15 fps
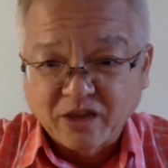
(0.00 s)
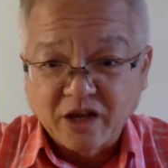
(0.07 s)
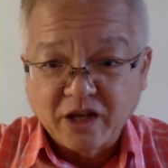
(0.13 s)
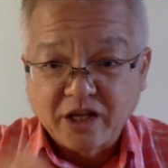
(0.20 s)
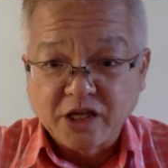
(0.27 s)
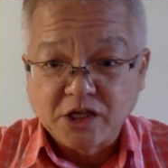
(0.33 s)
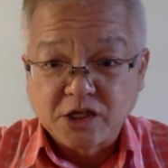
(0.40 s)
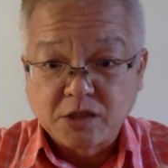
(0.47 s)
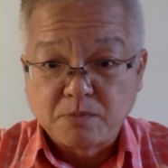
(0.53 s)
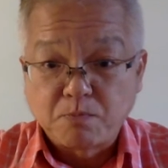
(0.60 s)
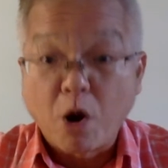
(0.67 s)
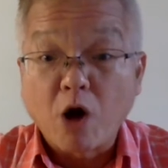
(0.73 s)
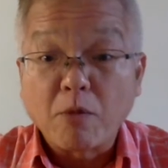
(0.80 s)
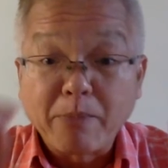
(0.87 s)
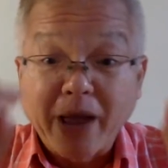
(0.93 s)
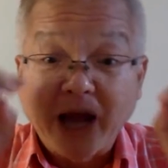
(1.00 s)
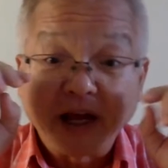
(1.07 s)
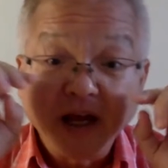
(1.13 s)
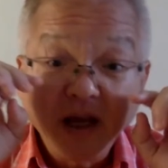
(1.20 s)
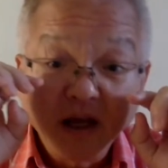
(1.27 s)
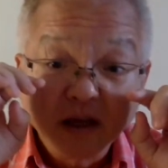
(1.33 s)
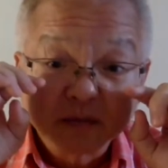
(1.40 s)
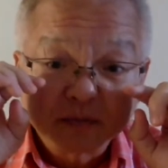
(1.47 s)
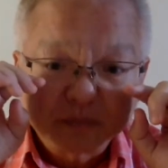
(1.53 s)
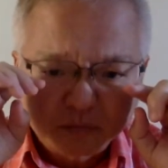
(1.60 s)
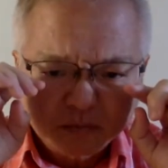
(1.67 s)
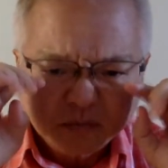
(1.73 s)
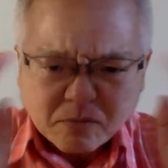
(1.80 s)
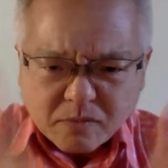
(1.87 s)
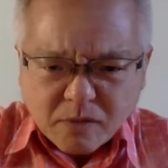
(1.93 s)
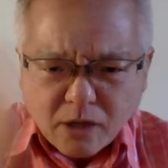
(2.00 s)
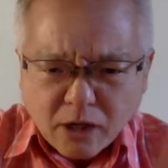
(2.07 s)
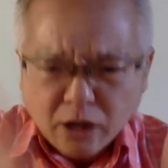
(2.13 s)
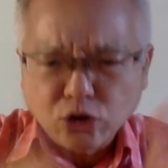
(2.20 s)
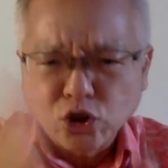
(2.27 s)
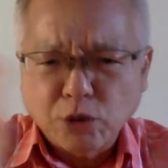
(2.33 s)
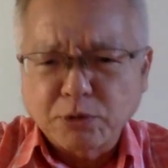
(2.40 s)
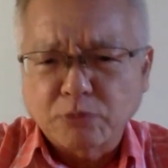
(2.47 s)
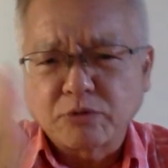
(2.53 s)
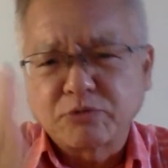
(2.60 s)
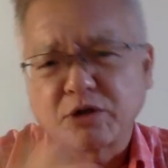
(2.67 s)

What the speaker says: It is pork belly, chop.